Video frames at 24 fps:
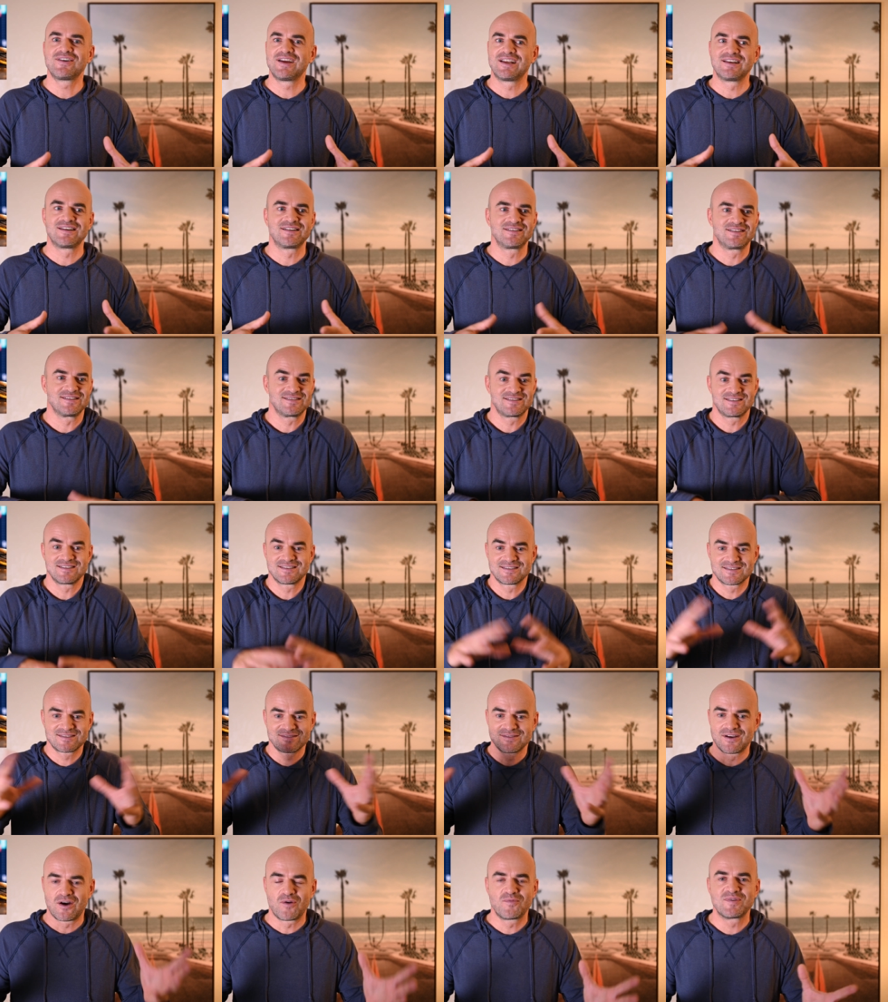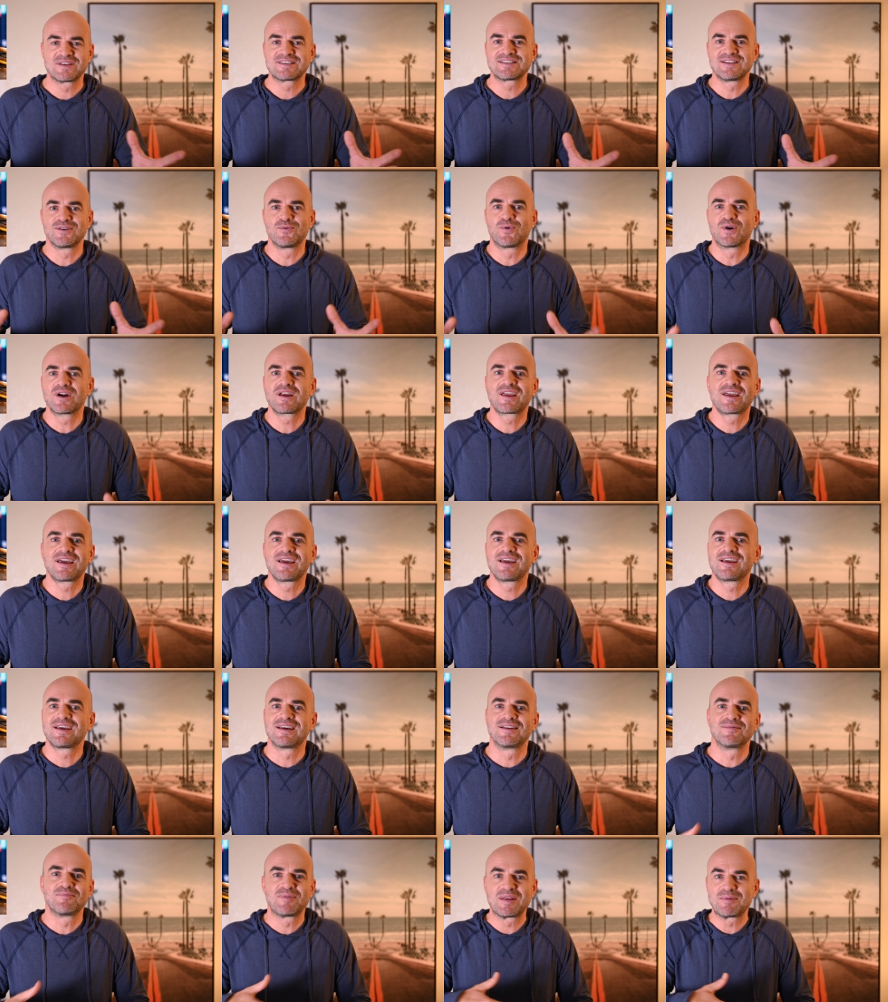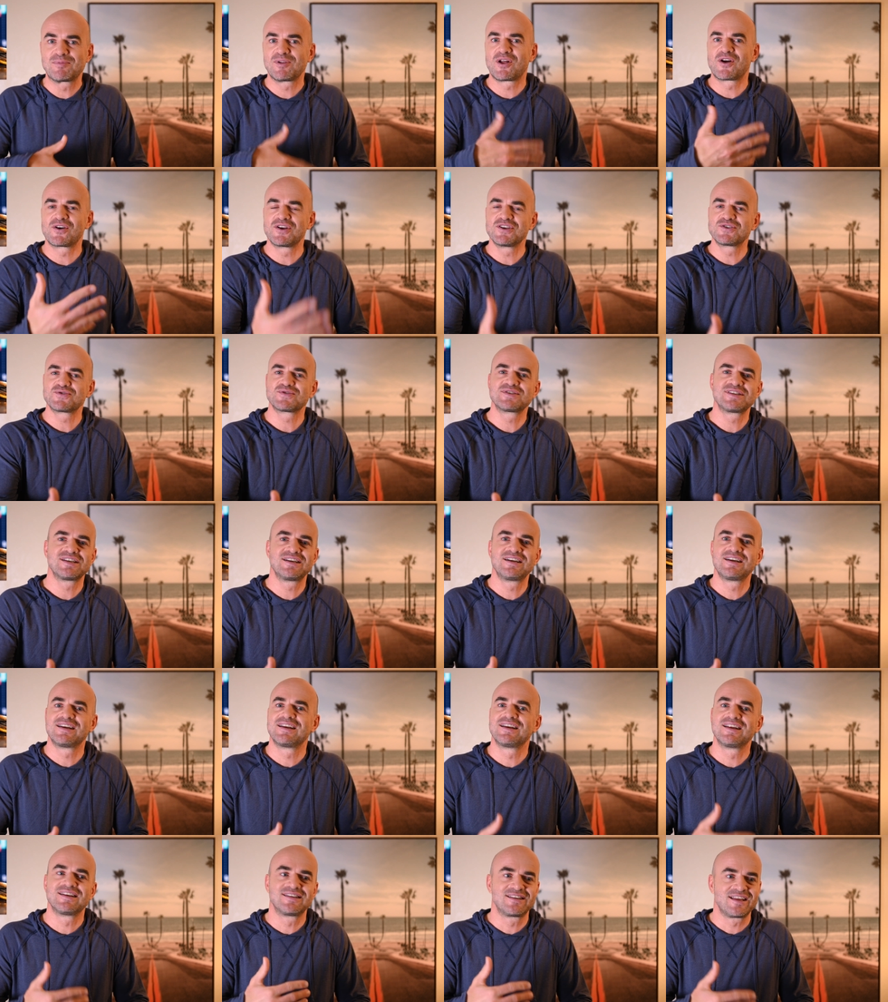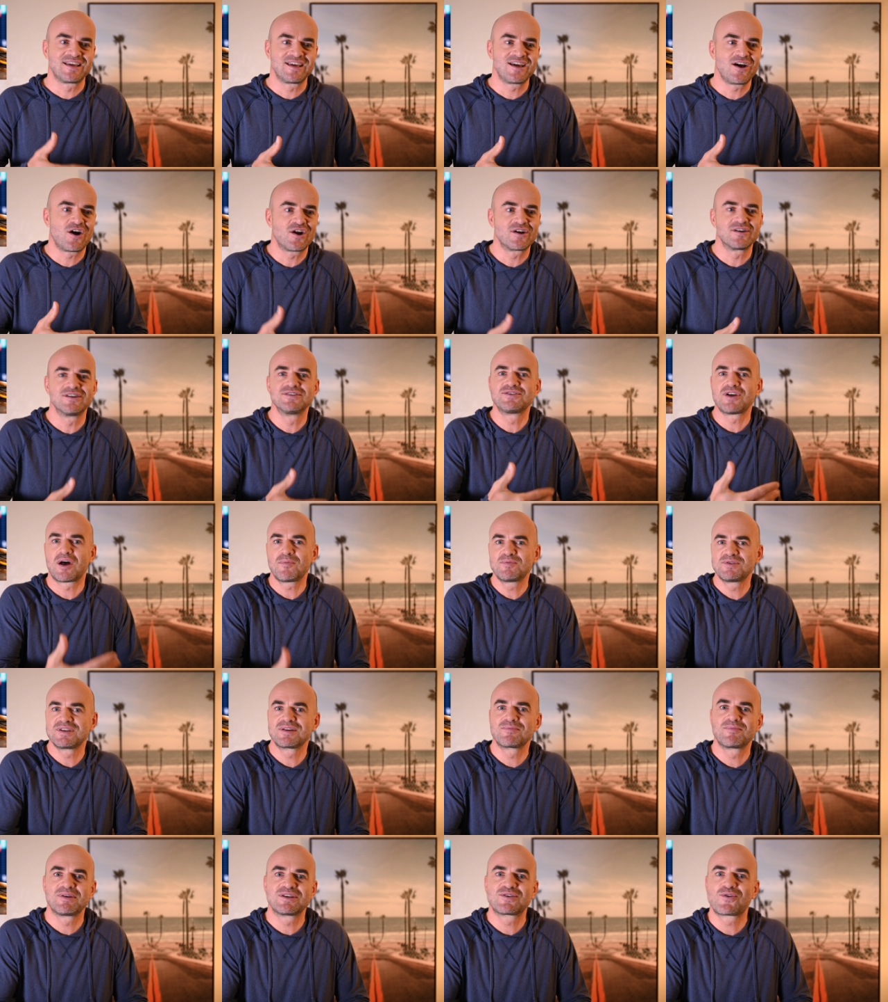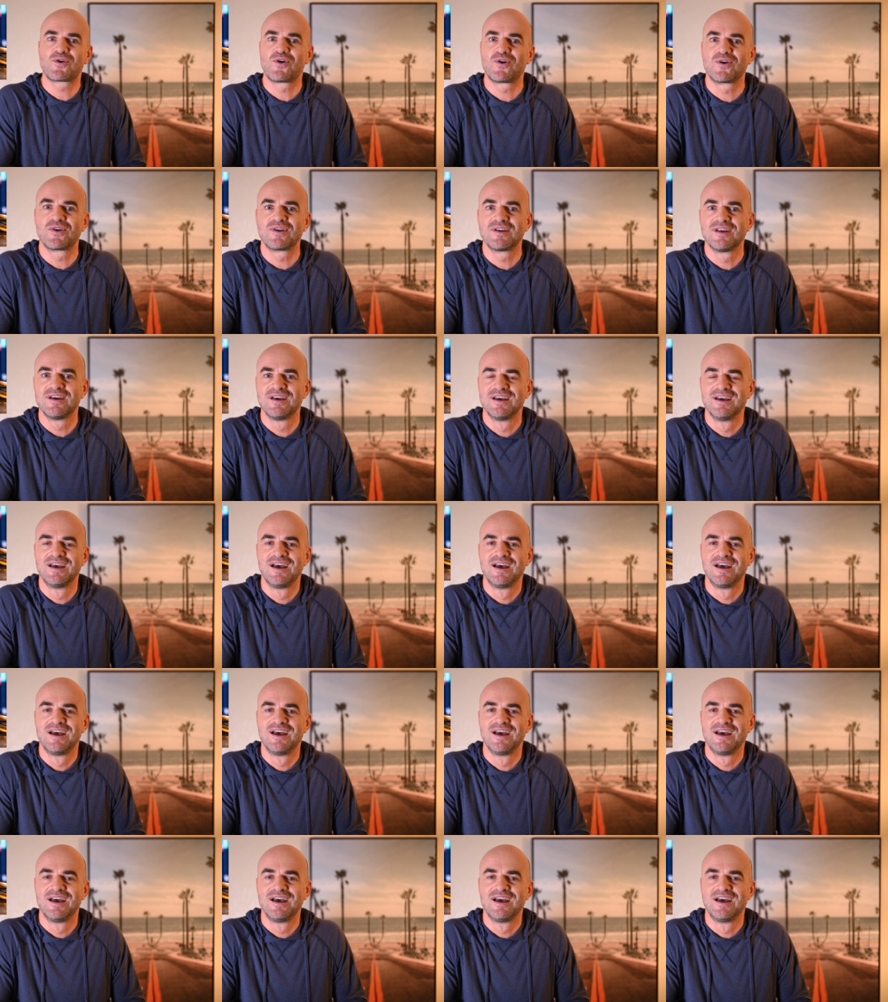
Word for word: And this is obviously working and people are interested in it. They are adopting Bitcoin.